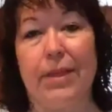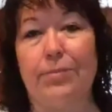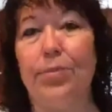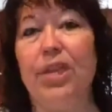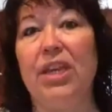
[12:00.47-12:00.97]

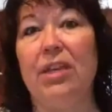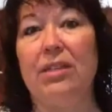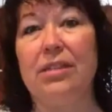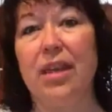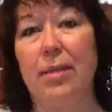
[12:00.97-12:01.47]
Being
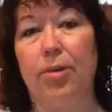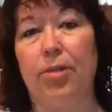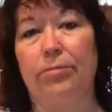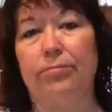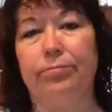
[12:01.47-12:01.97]

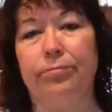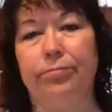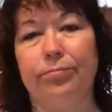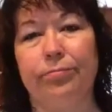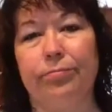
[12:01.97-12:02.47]
stable.
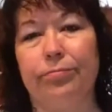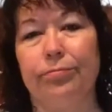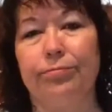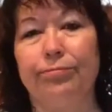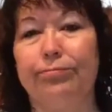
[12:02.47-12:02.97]

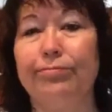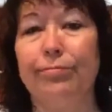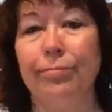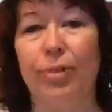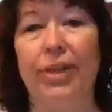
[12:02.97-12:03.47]

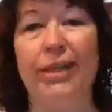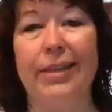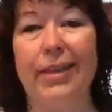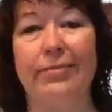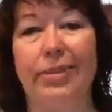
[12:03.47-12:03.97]
Play in
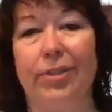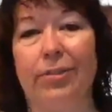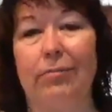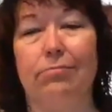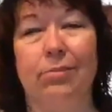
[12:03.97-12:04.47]
that
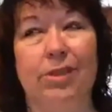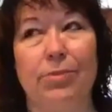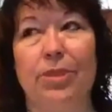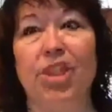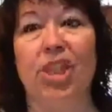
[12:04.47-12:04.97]
field.
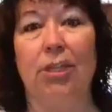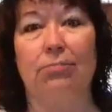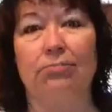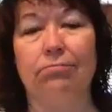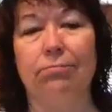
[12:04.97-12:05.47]

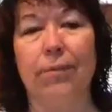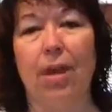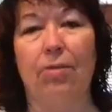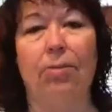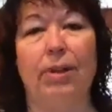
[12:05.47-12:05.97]
Stability.
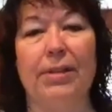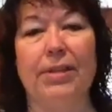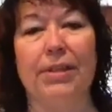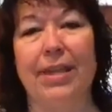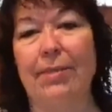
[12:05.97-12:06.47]
How am I
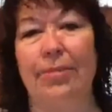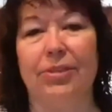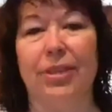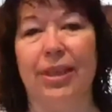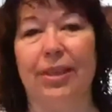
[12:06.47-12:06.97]
stable
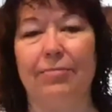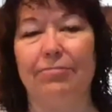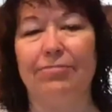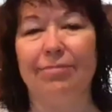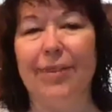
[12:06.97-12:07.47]
today?
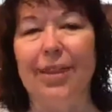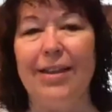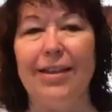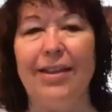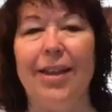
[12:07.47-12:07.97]

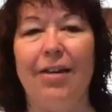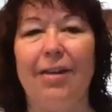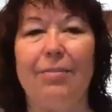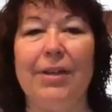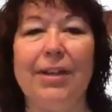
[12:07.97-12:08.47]
All
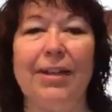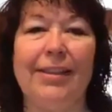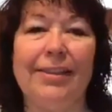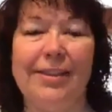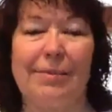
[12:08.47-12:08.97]
right,
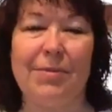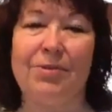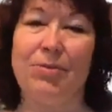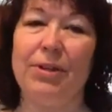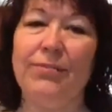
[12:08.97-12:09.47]
Monday,
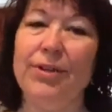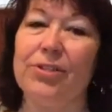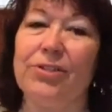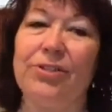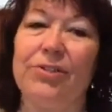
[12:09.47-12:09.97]
September
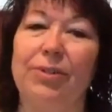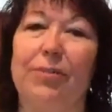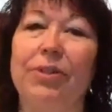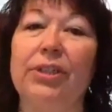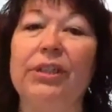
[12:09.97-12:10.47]

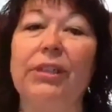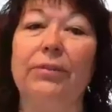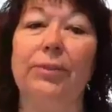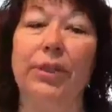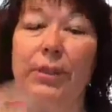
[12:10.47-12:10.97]
21st,
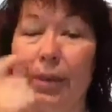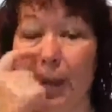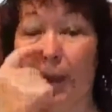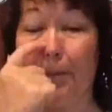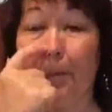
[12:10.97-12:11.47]
we
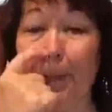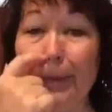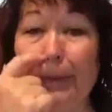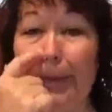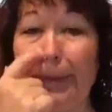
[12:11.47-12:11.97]
are
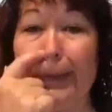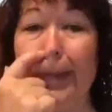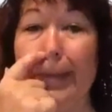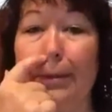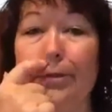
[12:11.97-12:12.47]
building
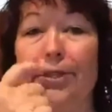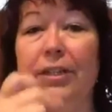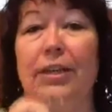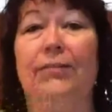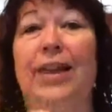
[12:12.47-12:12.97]
the
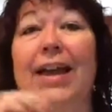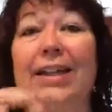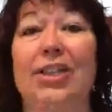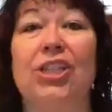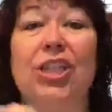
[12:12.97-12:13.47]
energy of
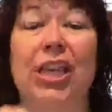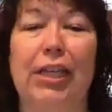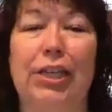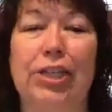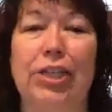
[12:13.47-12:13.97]

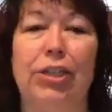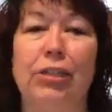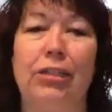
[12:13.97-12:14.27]
agitation,